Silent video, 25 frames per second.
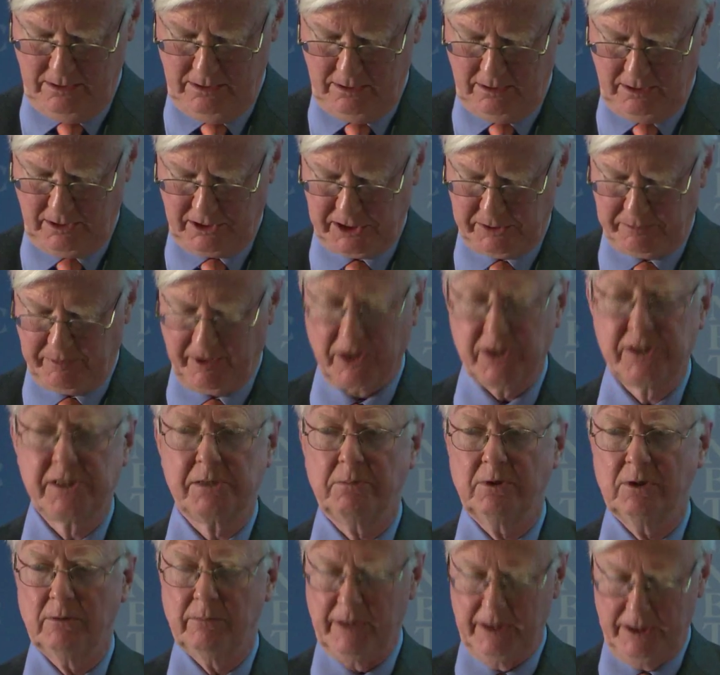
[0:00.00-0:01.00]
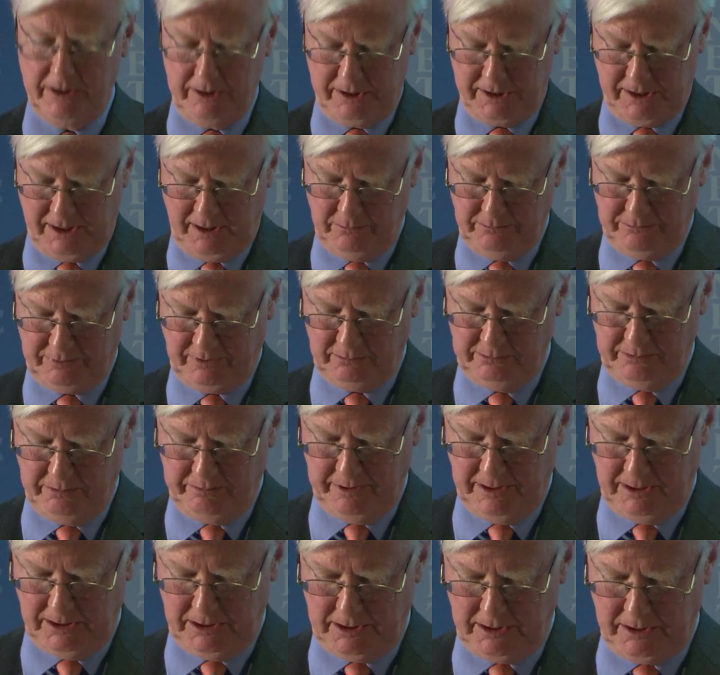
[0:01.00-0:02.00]
expressible by the same
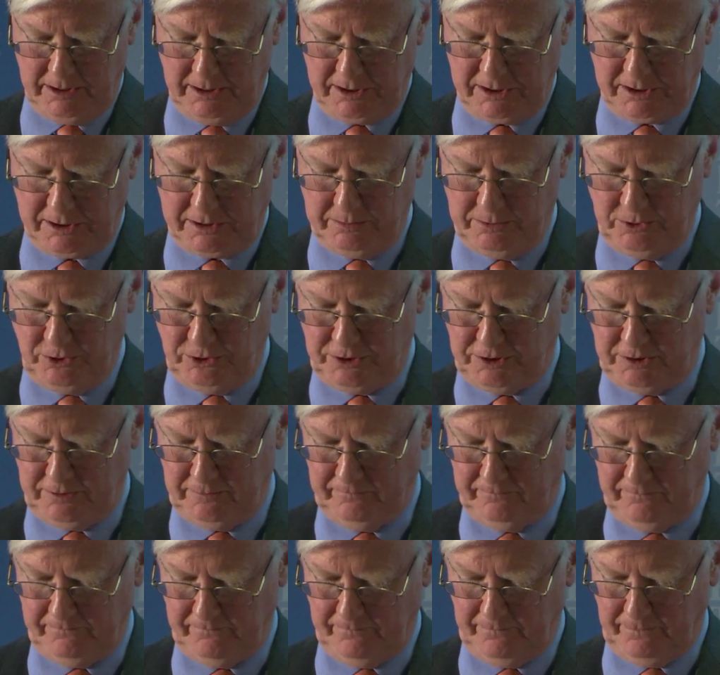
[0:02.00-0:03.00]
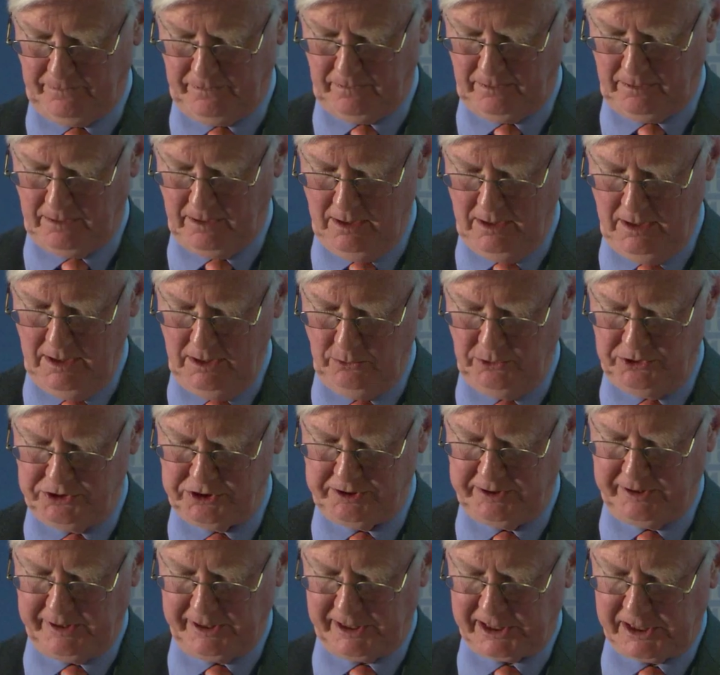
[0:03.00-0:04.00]
probability distribution. We
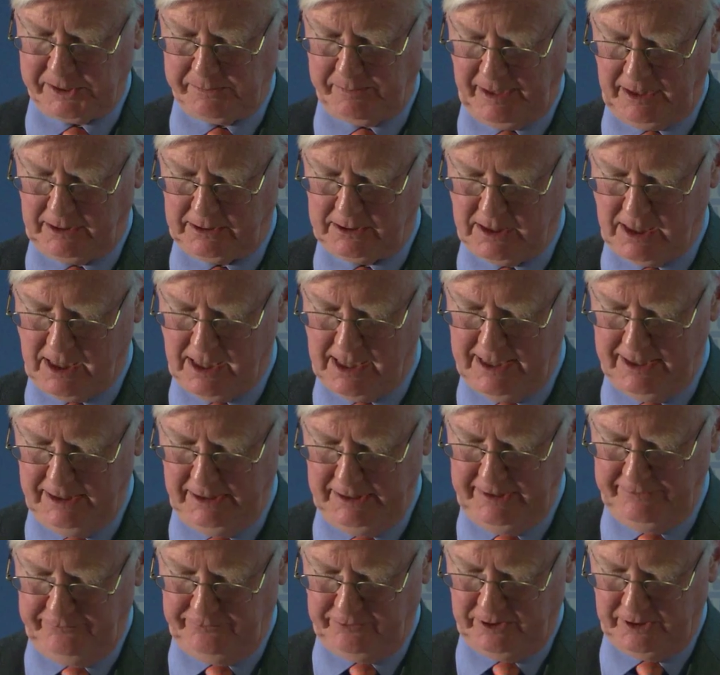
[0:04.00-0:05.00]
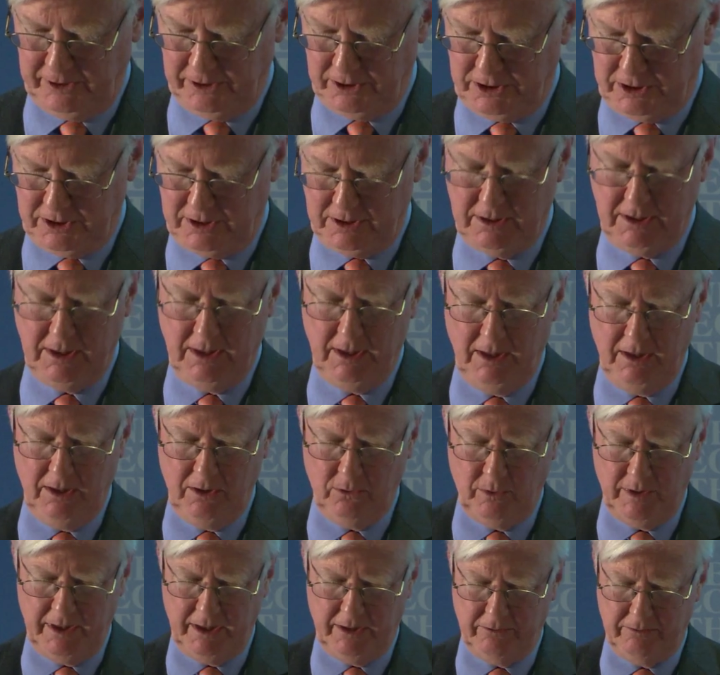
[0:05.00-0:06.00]
should expect high leverage
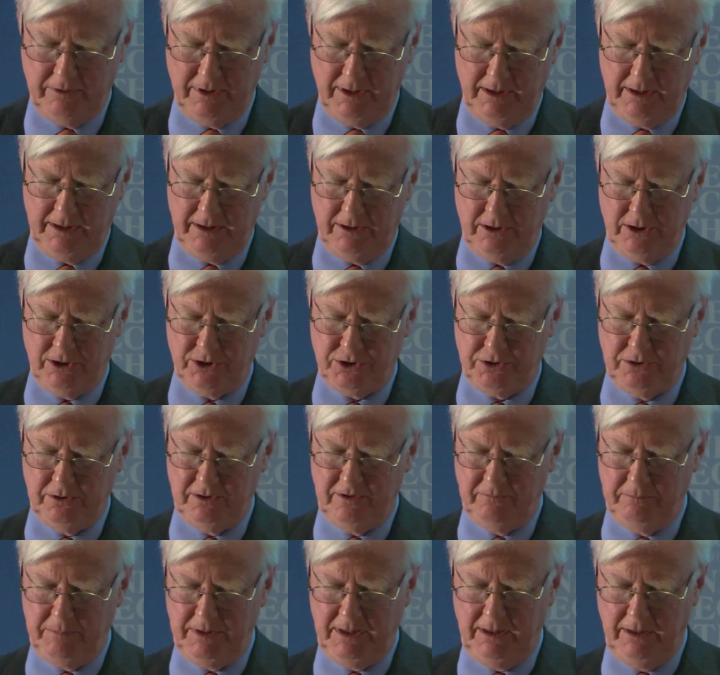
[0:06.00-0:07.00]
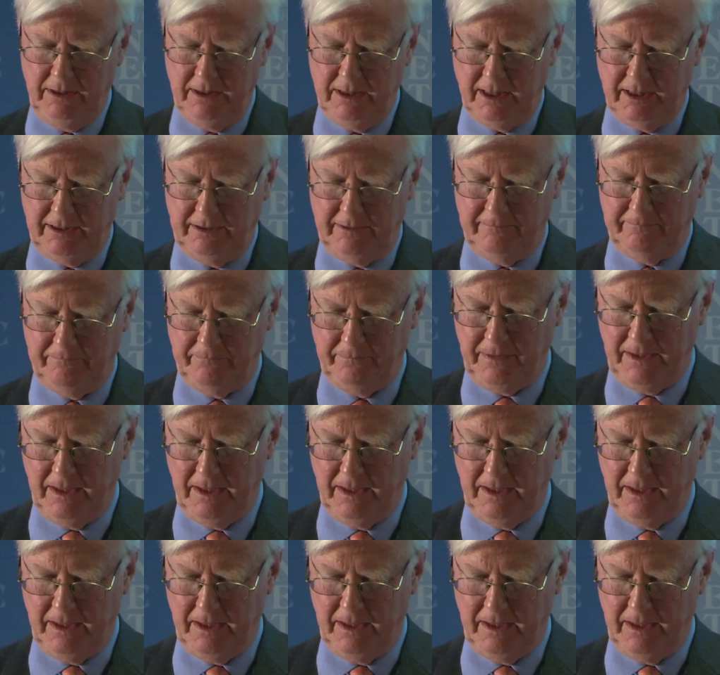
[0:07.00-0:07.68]
where really there should have been none,